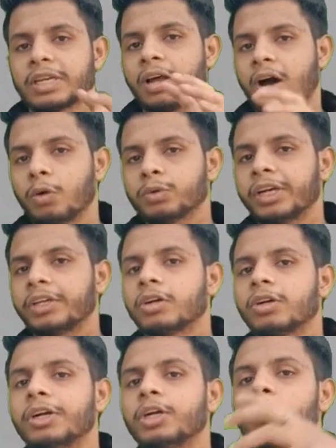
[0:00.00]
and how they
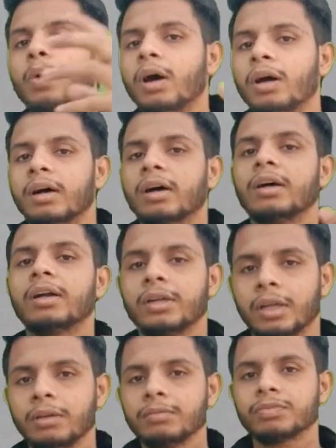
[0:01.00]
turn into a
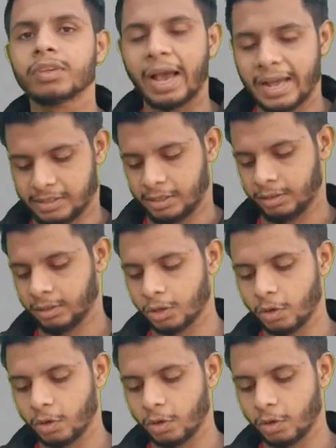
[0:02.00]
real hazard.